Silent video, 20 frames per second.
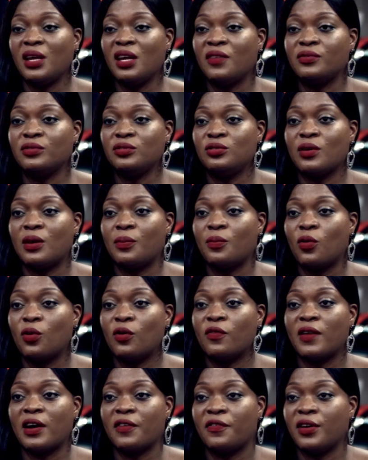to even do
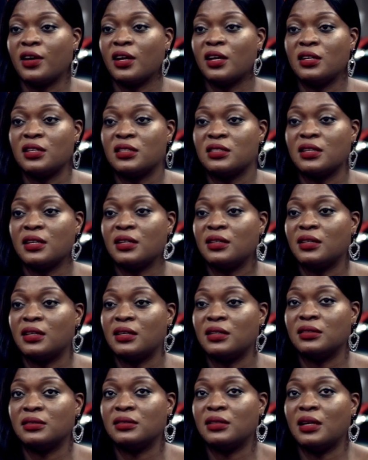more of African design
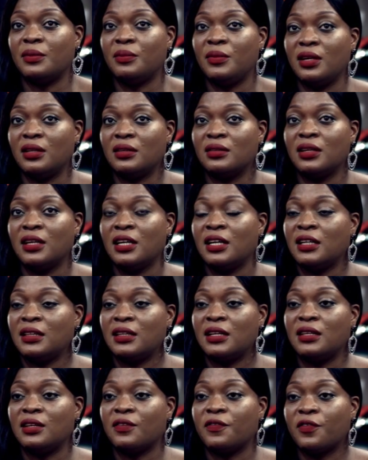than I mean
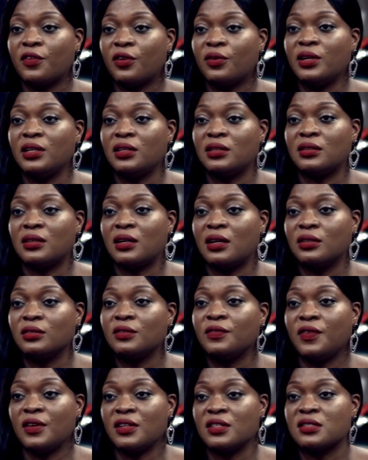than the foreign
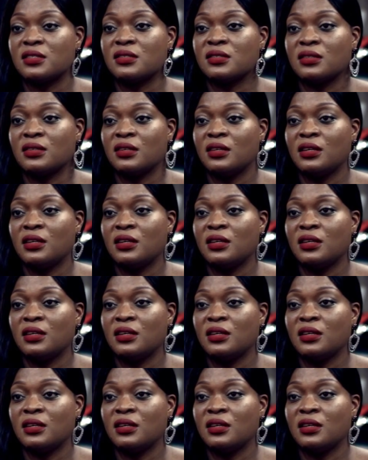outfits.